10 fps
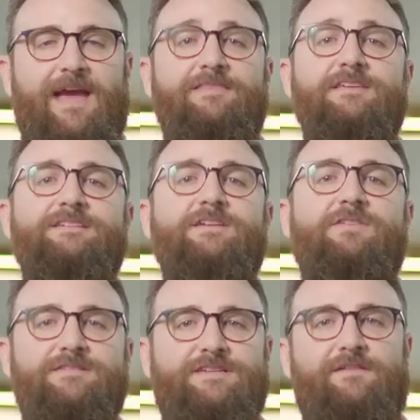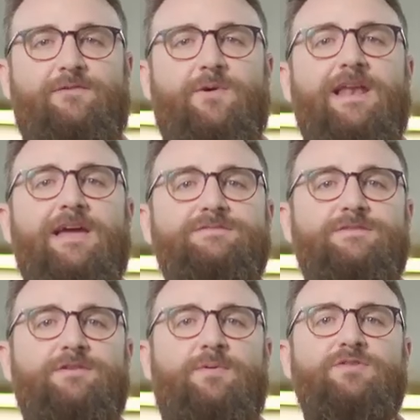And this year our software
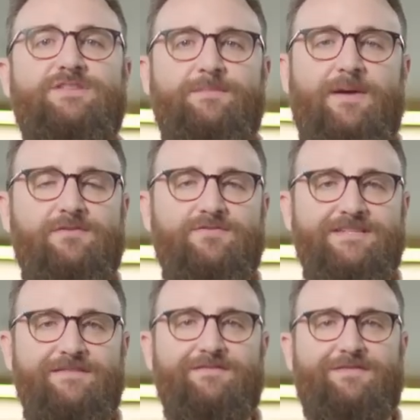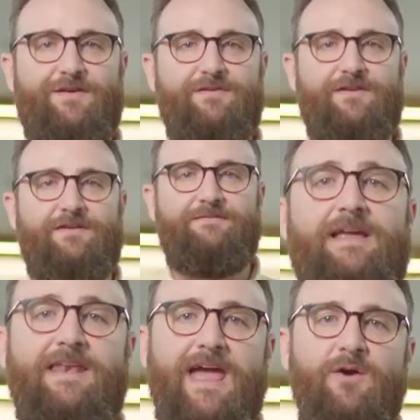allows you to push the boundaries even further.
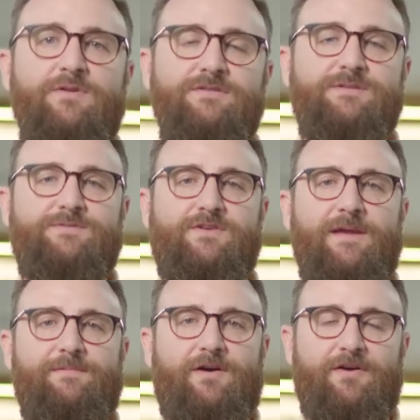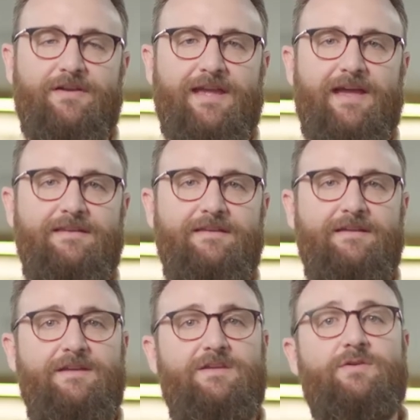Now when you subscribe to AutoCAD,
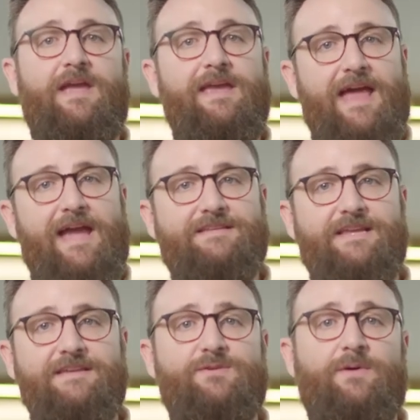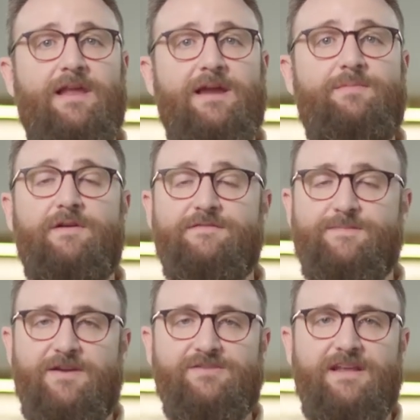you gain access to a library of
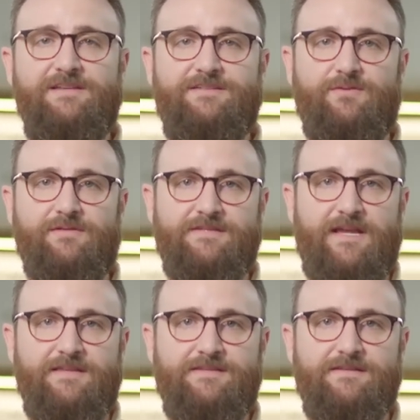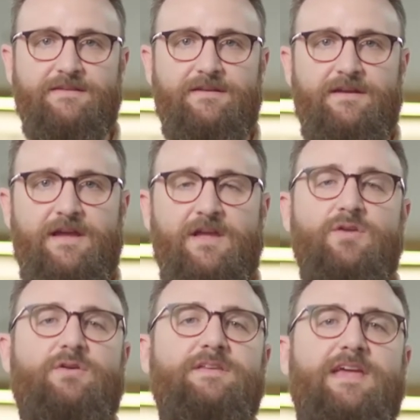specialized tool sets.
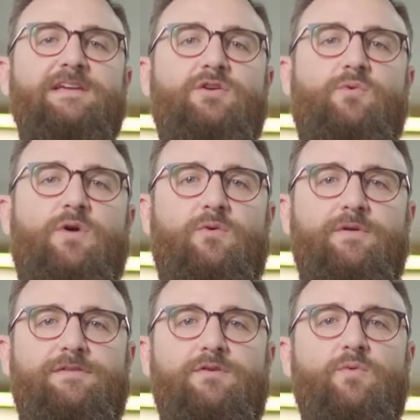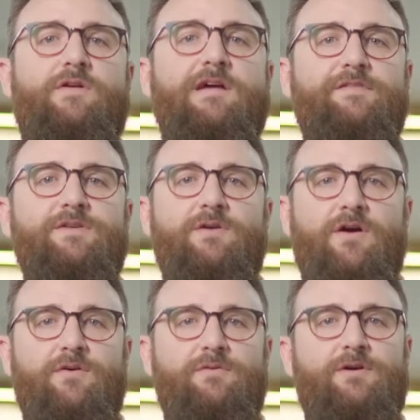You can take your work with you wherever you
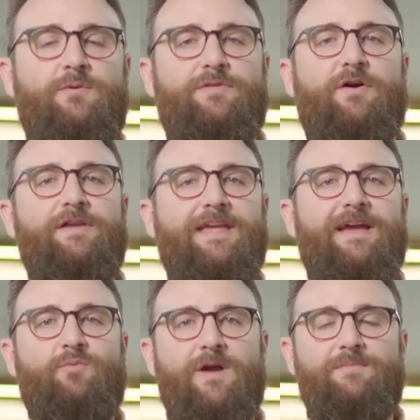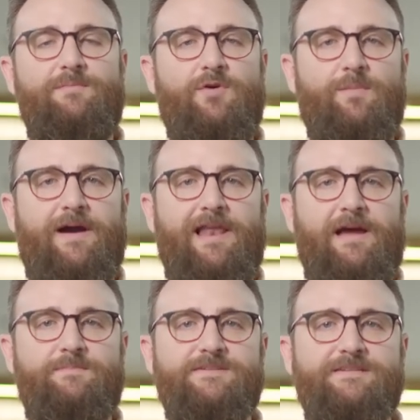go with AutoCAD web and mobile
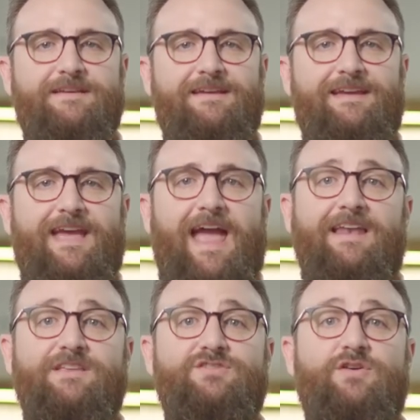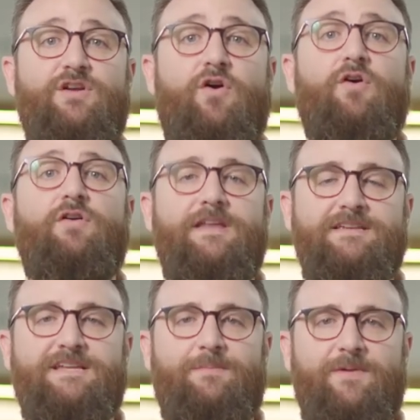apps and enjoy core
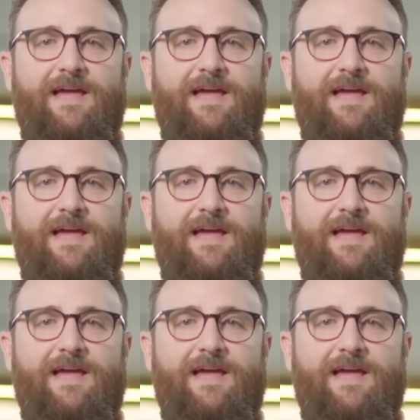desktop